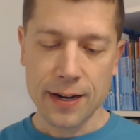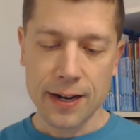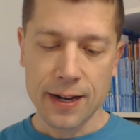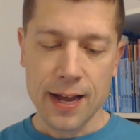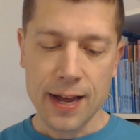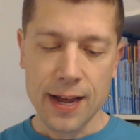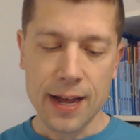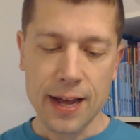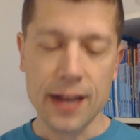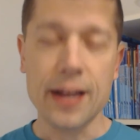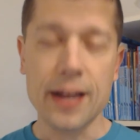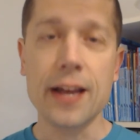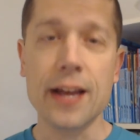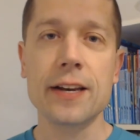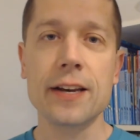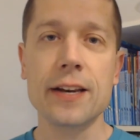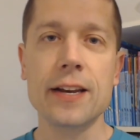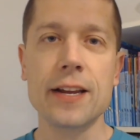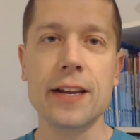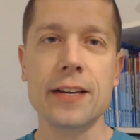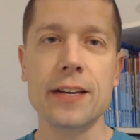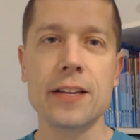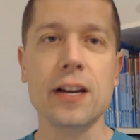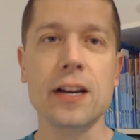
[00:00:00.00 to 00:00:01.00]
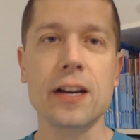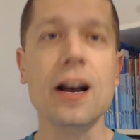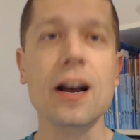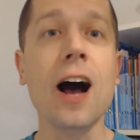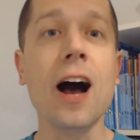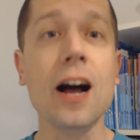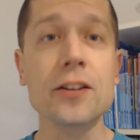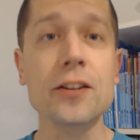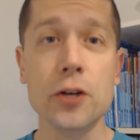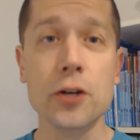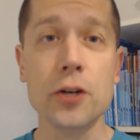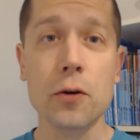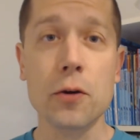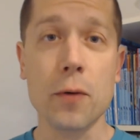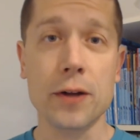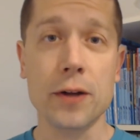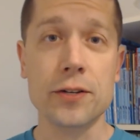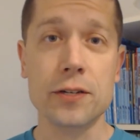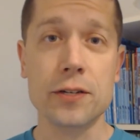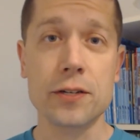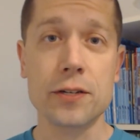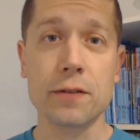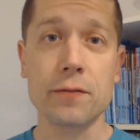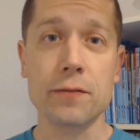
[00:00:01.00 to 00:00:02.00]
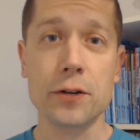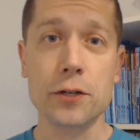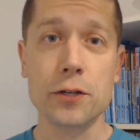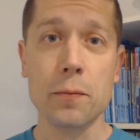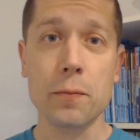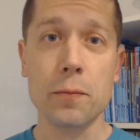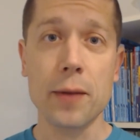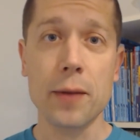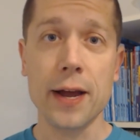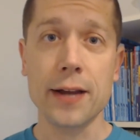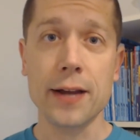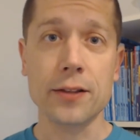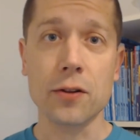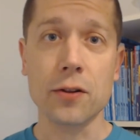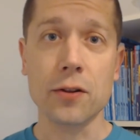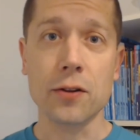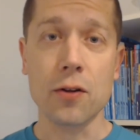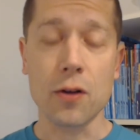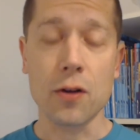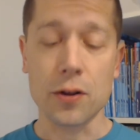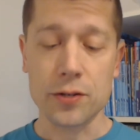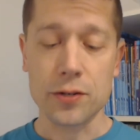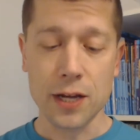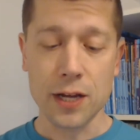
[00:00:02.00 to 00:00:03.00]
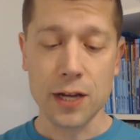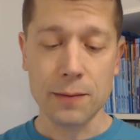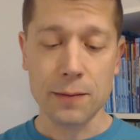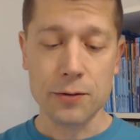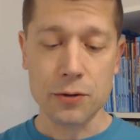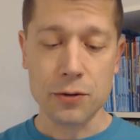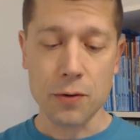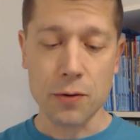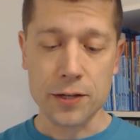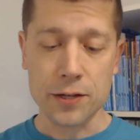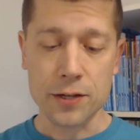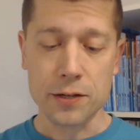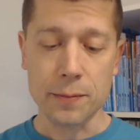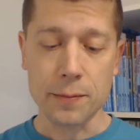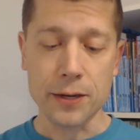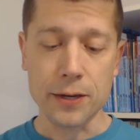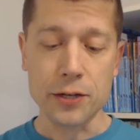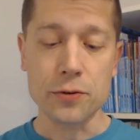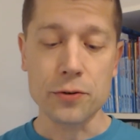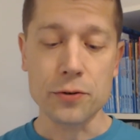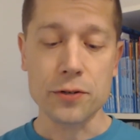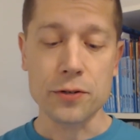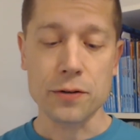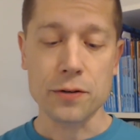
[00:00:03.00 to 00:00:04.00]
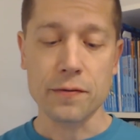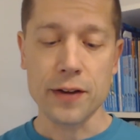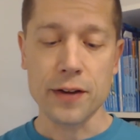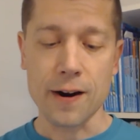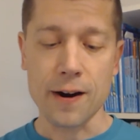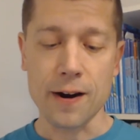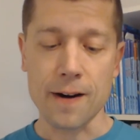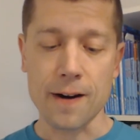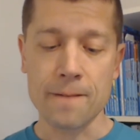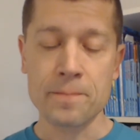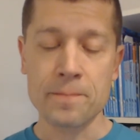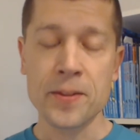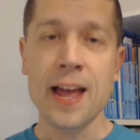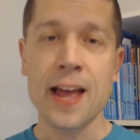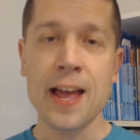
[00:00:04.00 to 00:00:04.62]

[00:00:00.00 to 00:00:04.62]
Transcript: It, it, the consequences of disobeying the law seem to us to be too severe.